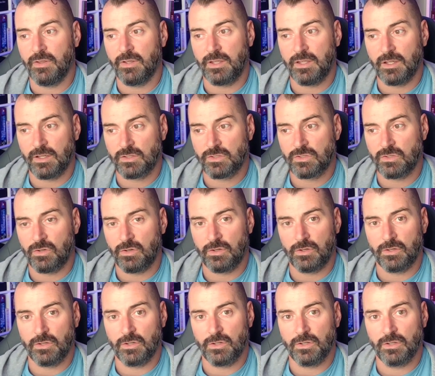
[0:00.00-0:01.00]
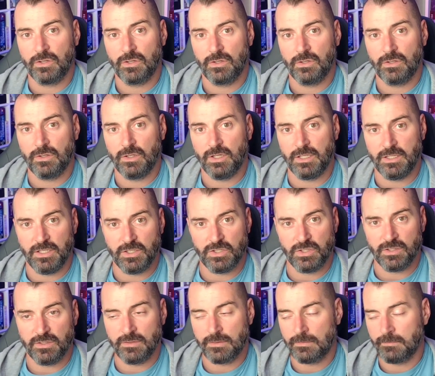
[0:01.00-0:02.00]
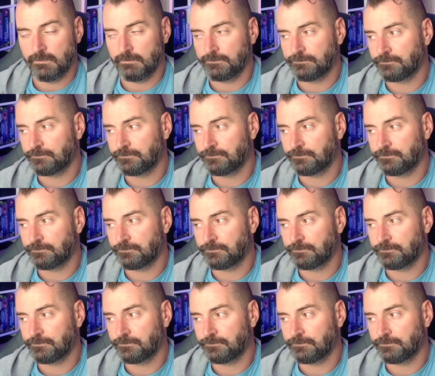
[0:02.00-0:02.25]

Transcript: the Kickstarter editions.